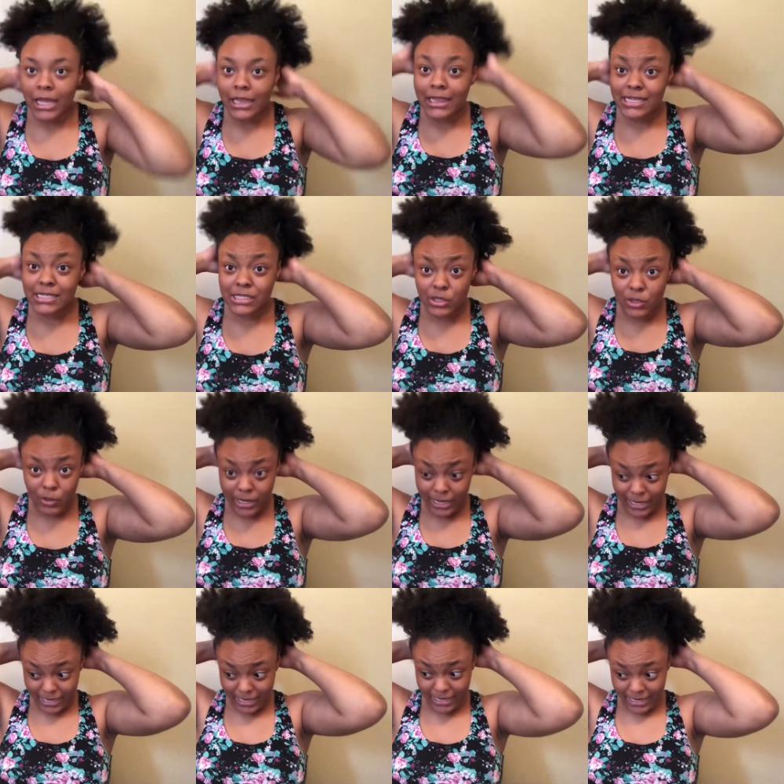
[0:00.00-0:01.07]
let's go
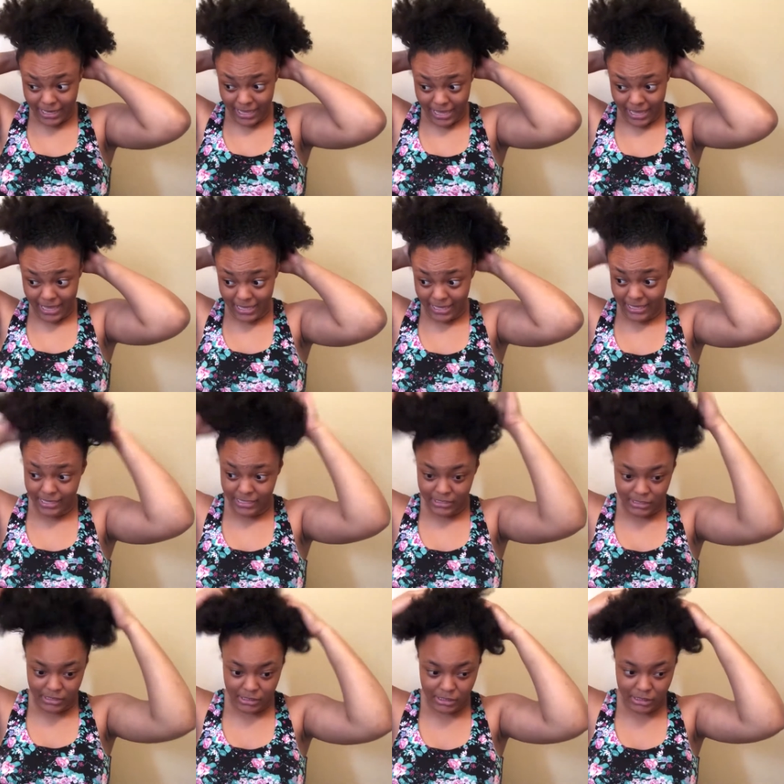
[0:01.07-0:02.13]
ahead and get
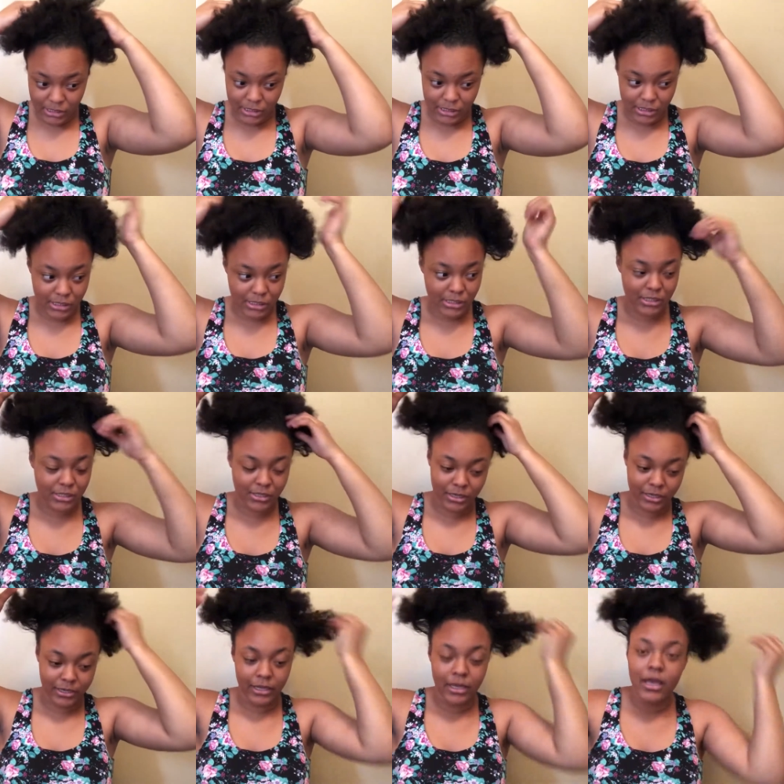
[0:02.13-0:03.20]

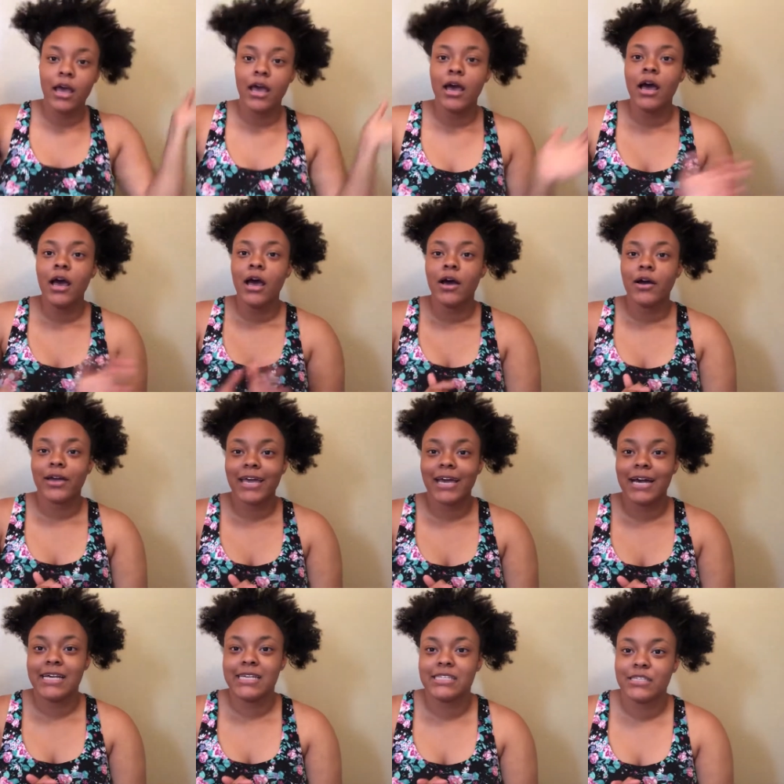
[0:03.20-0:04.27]
started. Okay,
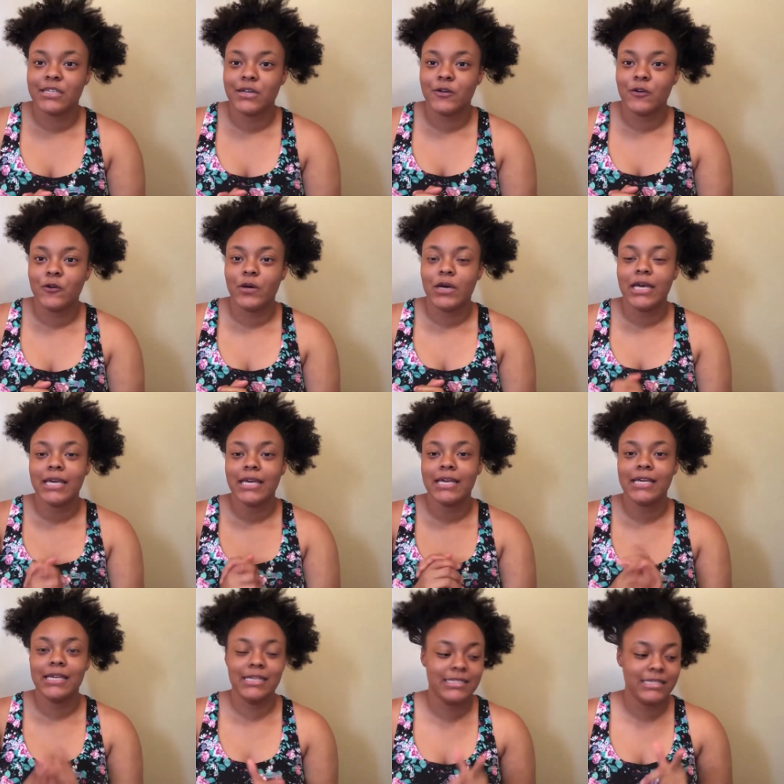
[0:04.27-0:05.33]
guys, so
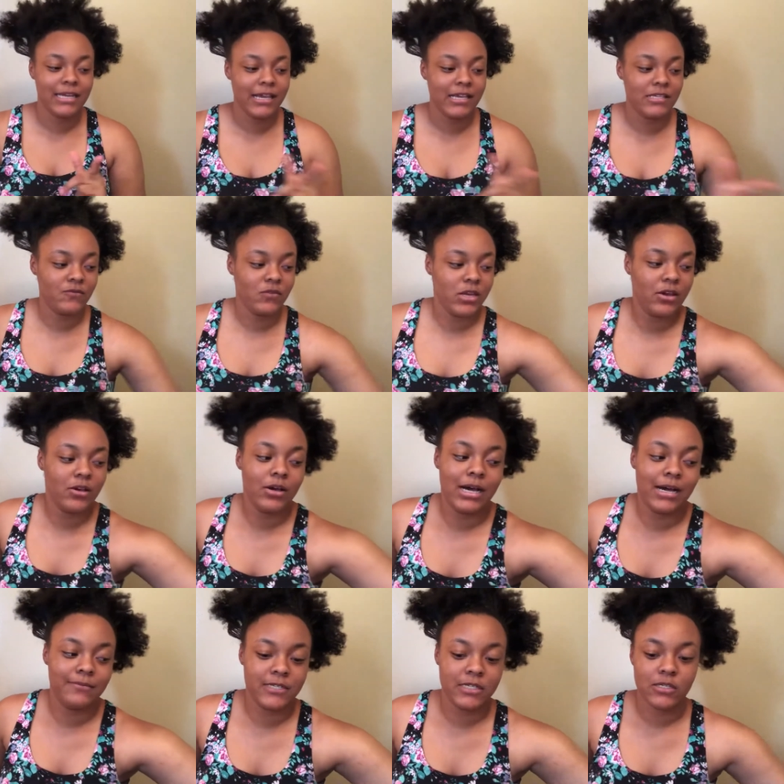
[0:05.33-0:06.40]
in today's video,
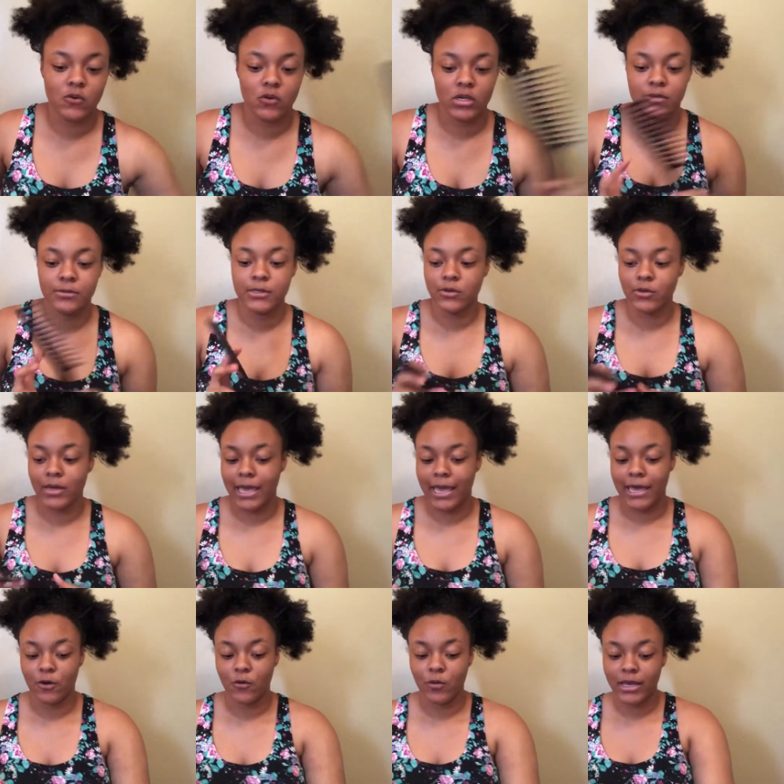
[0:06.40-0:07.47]
I'm just going to be doing
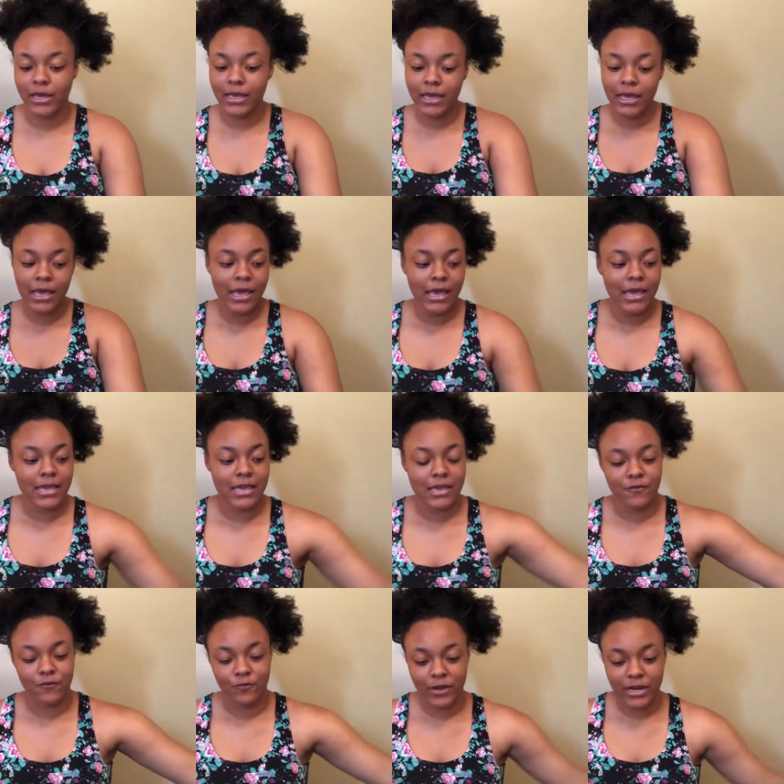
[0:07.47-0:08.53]
a quick
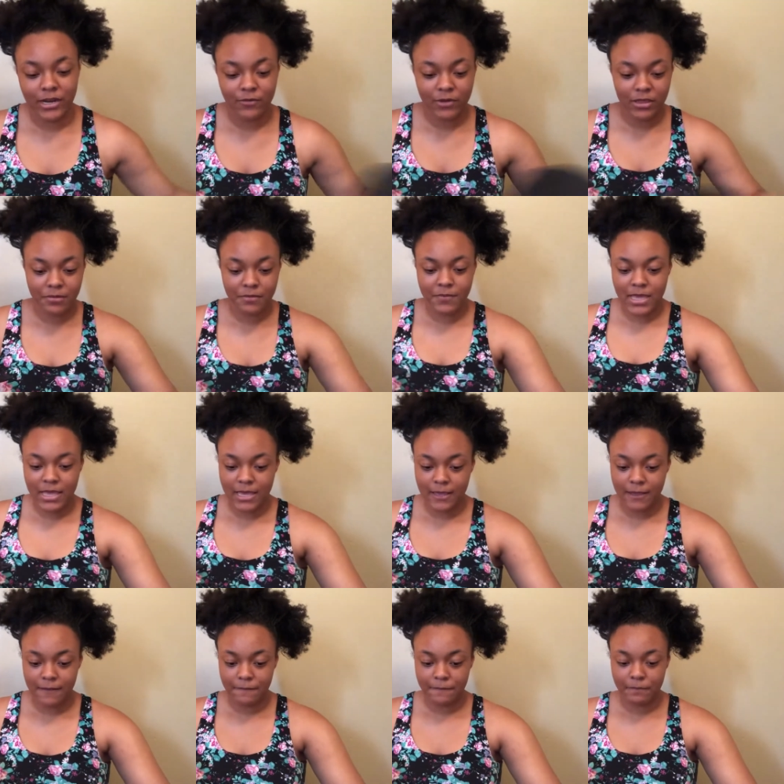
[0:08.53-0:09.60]
get ready with
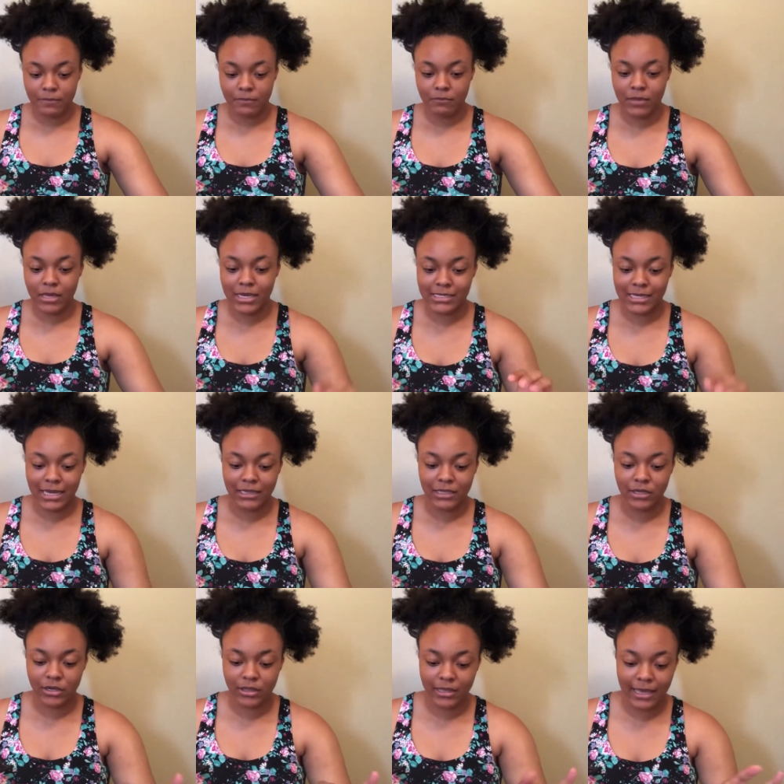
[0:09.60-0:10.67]
me because I
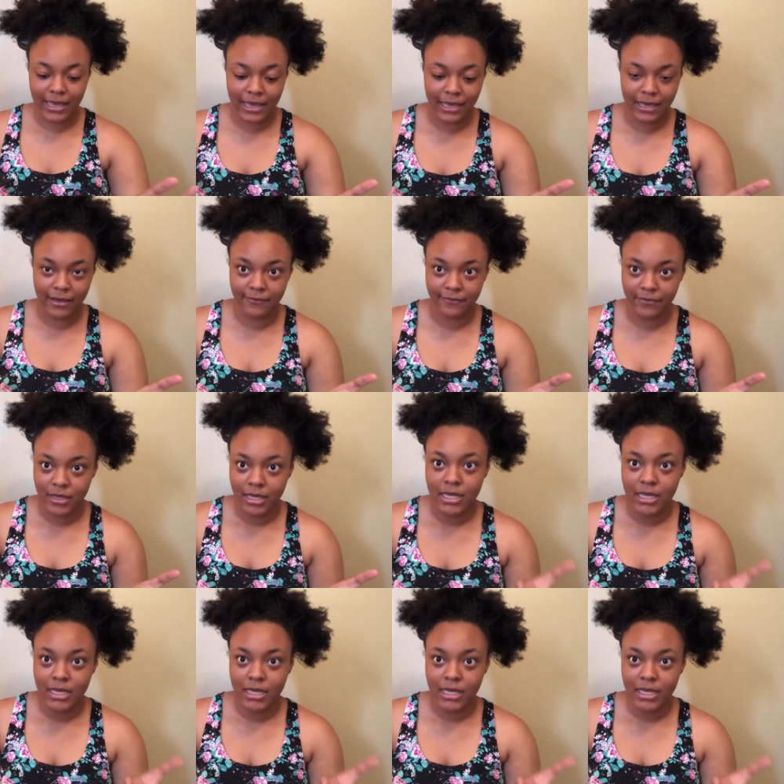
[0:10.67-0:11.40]
literally have